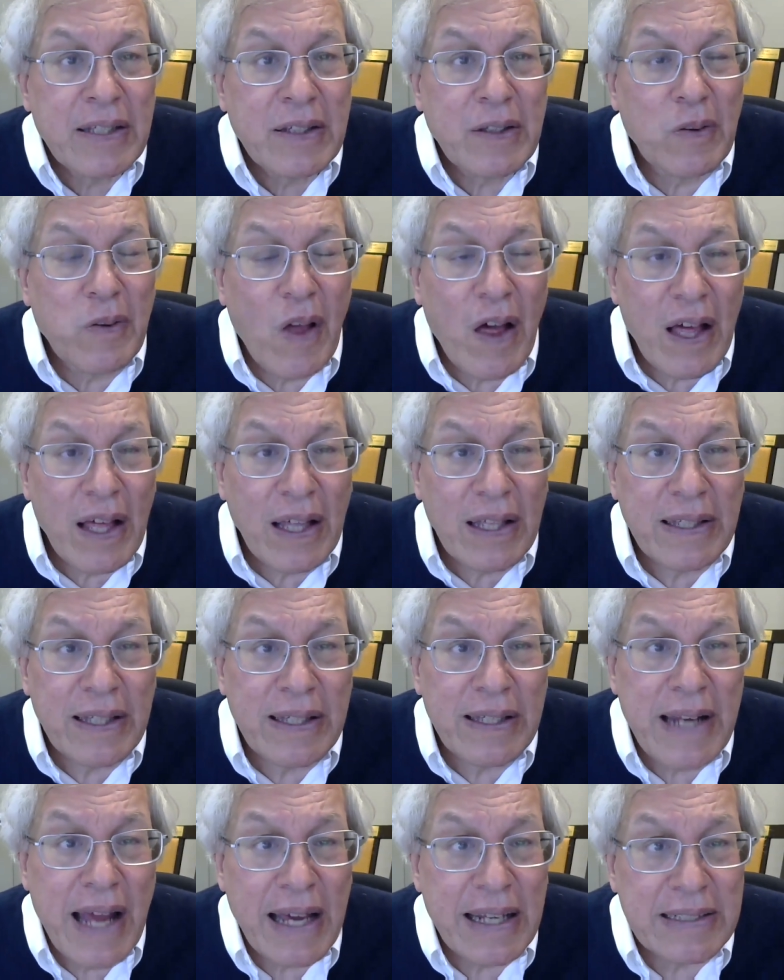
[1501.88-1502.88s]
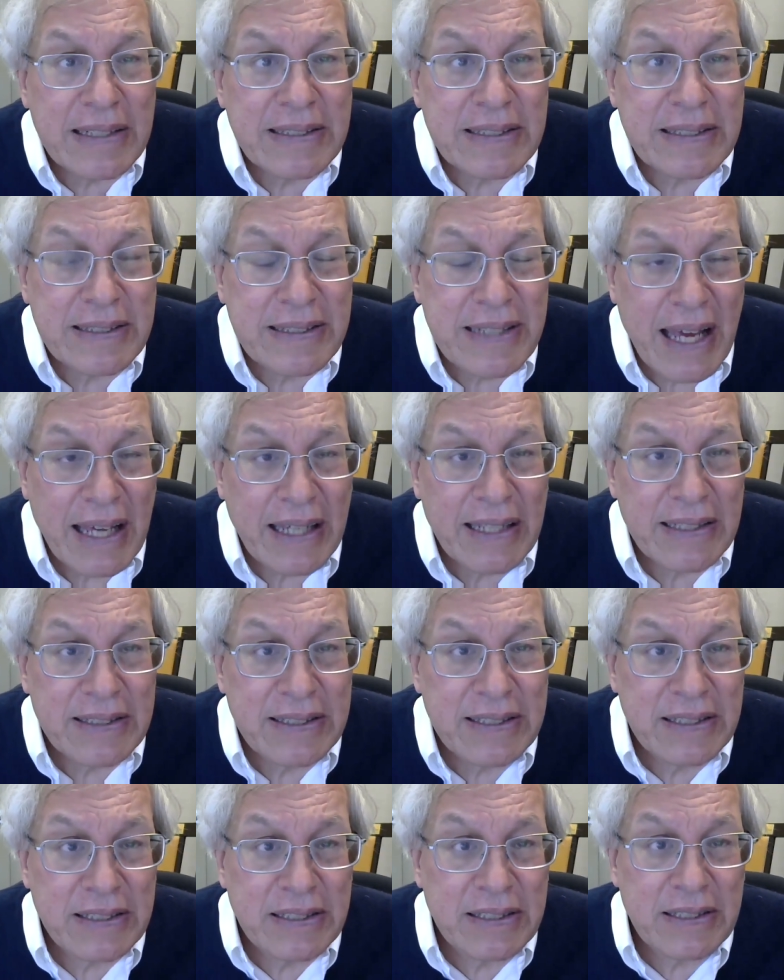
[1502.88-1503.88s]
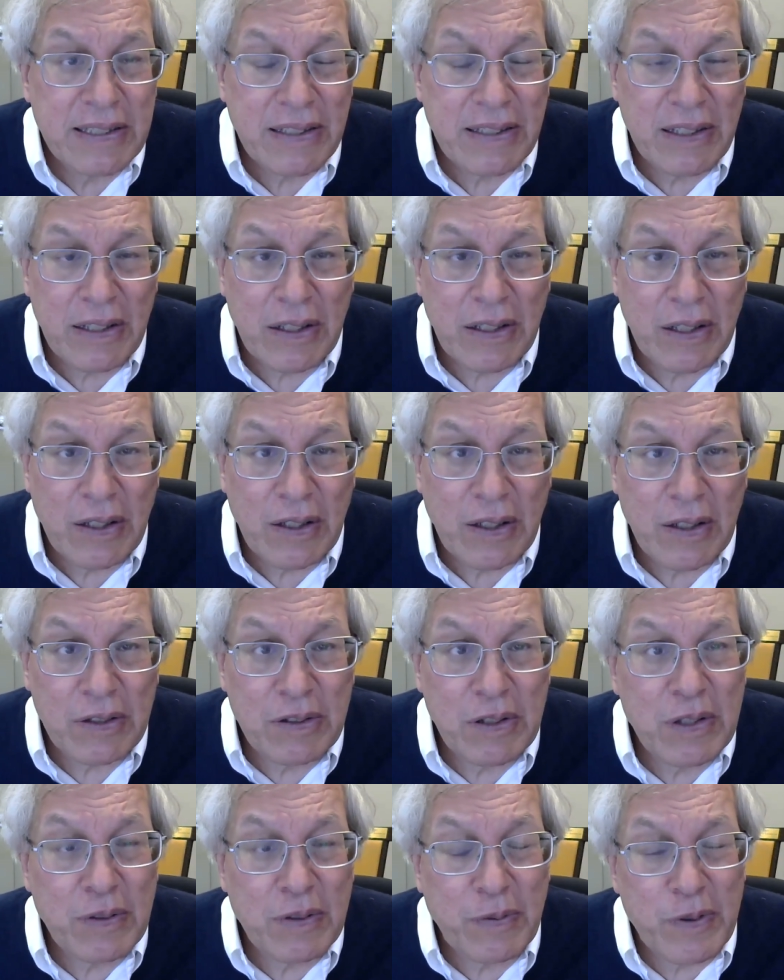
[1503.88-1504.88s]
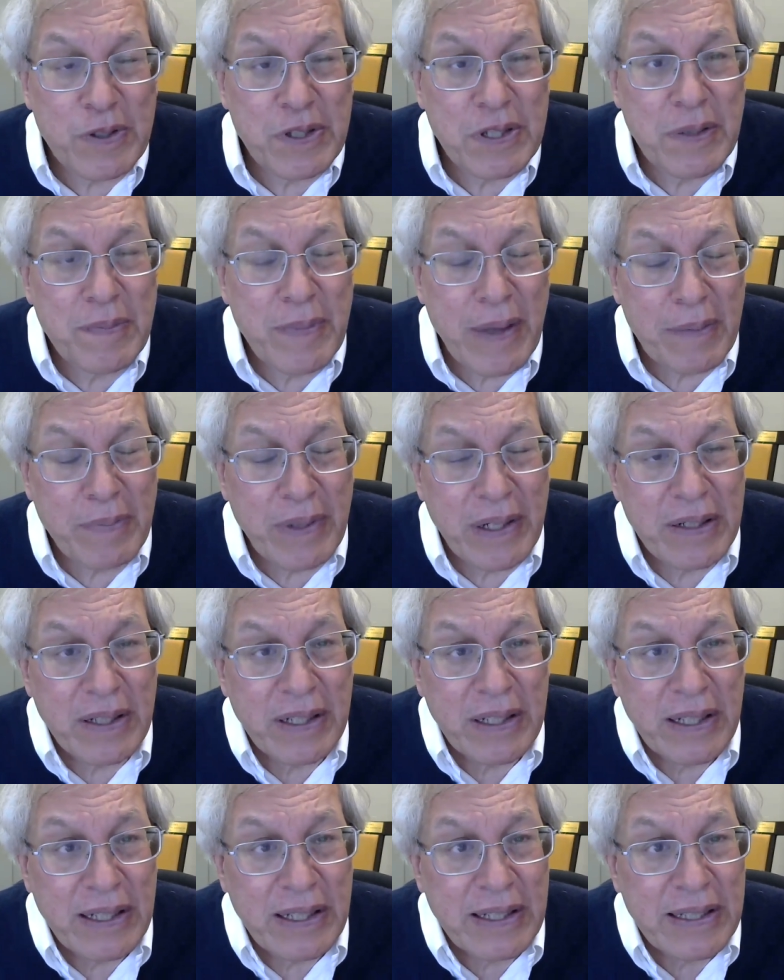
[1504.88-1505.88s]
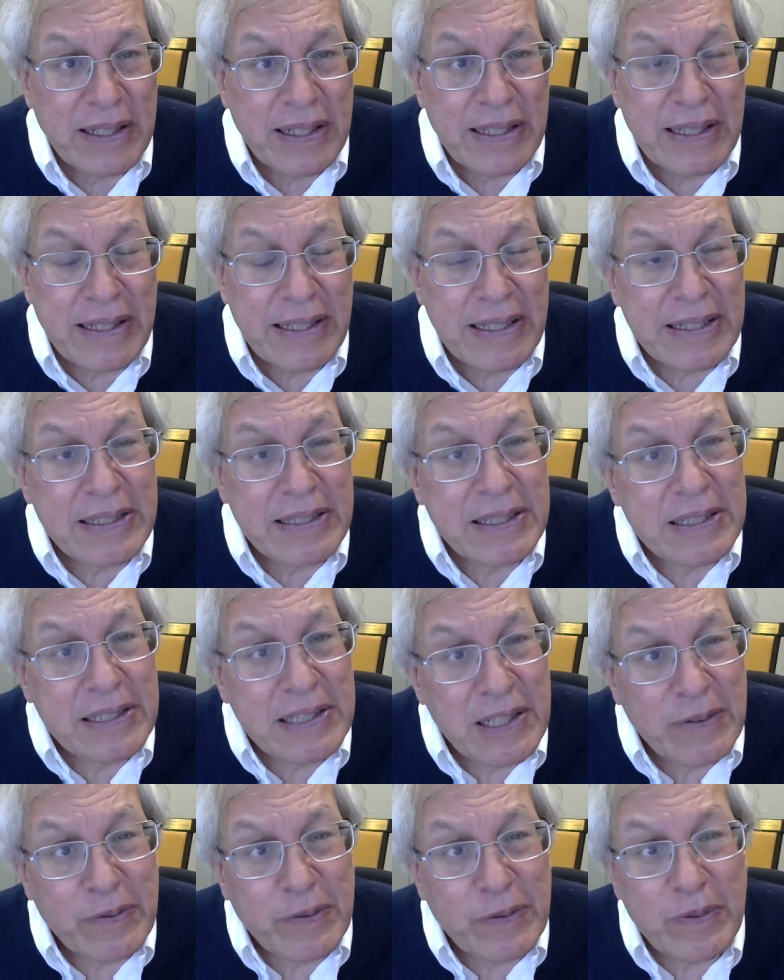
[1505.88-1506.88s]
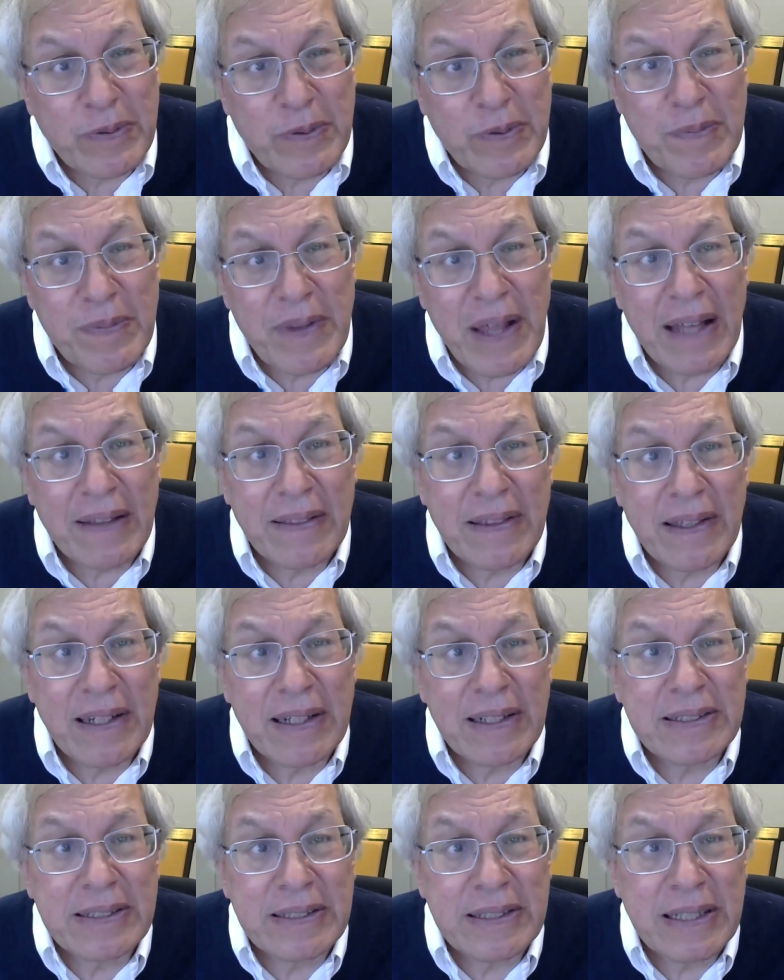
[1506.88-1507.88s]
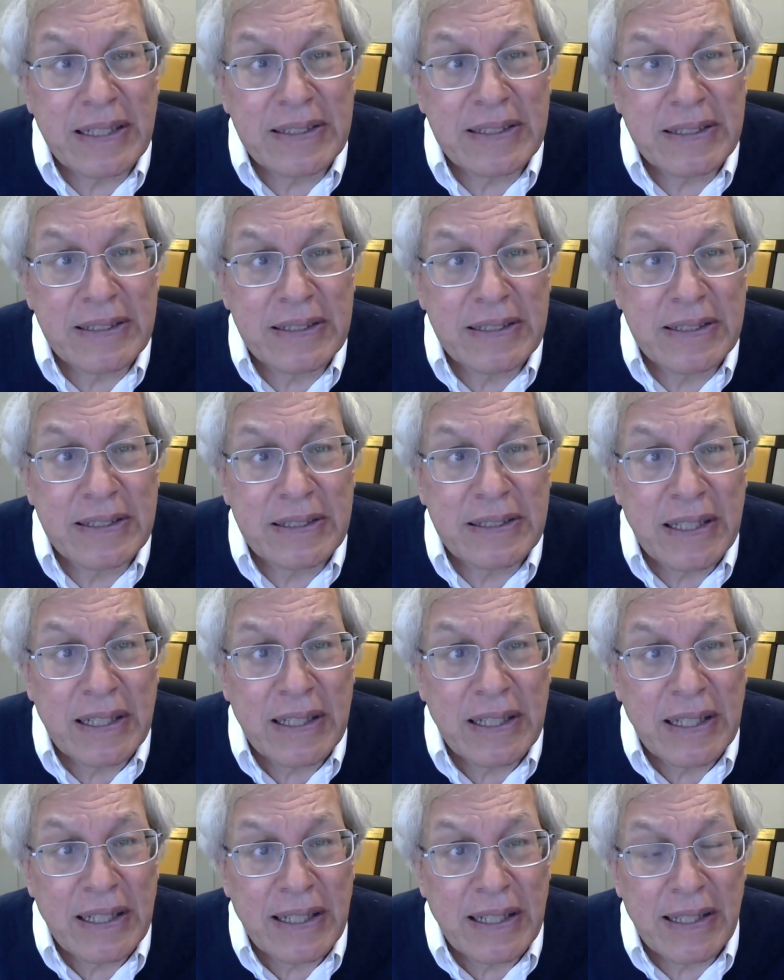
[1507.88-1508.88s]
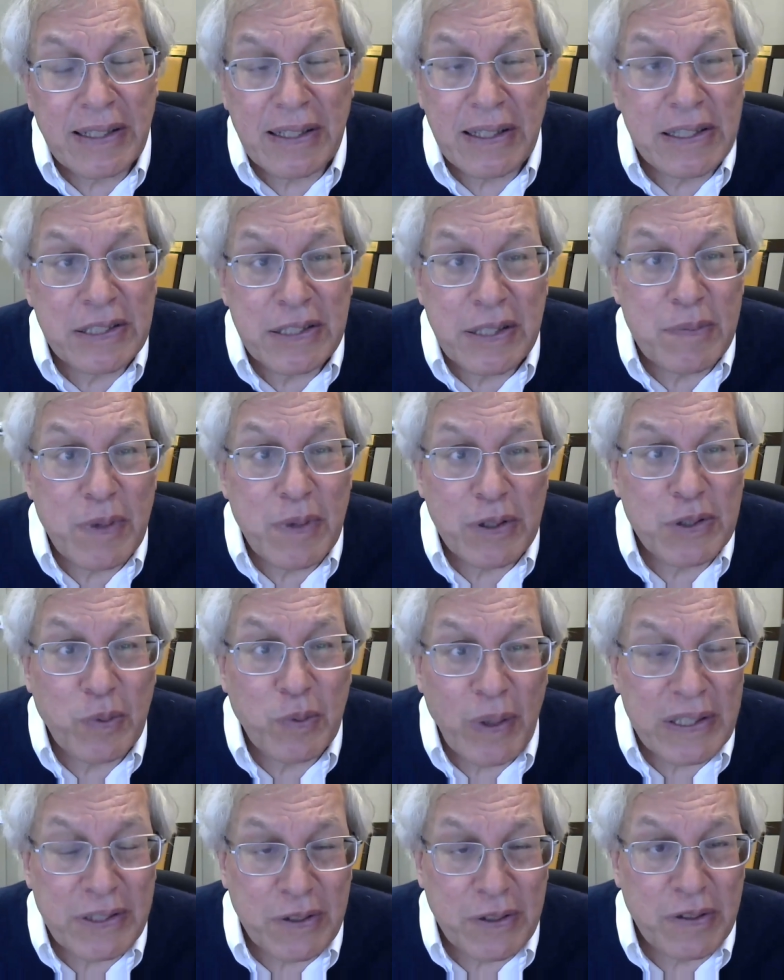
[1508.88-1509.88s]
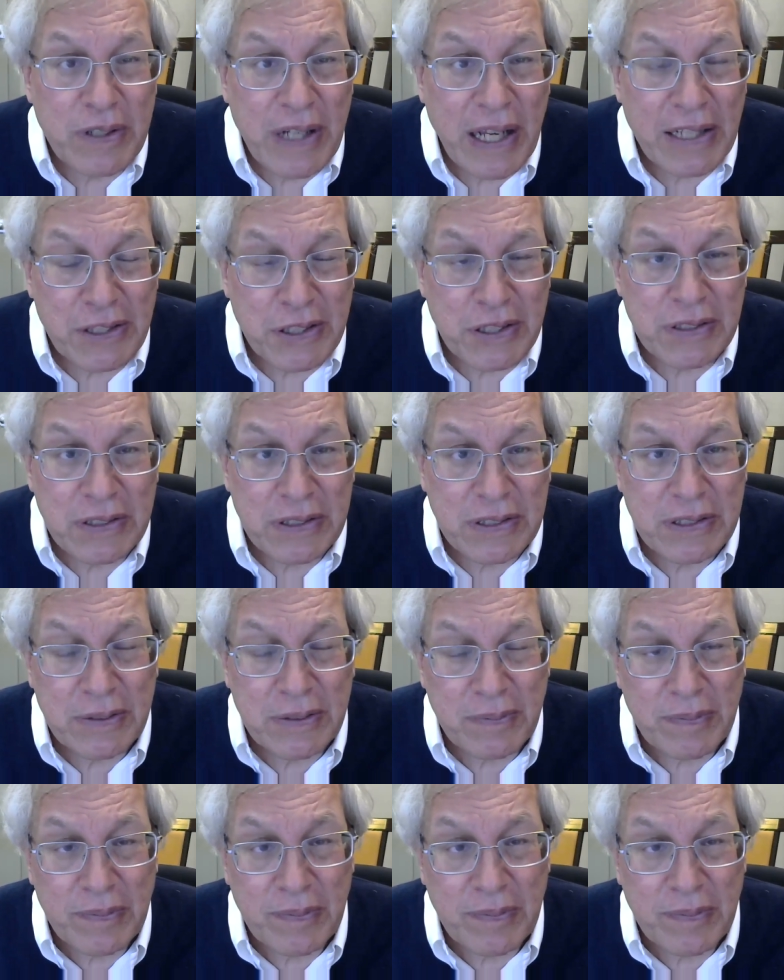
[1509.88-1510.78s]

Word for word: The law in the United States under the First Amendment is different from that that exists, at least in most Western nations.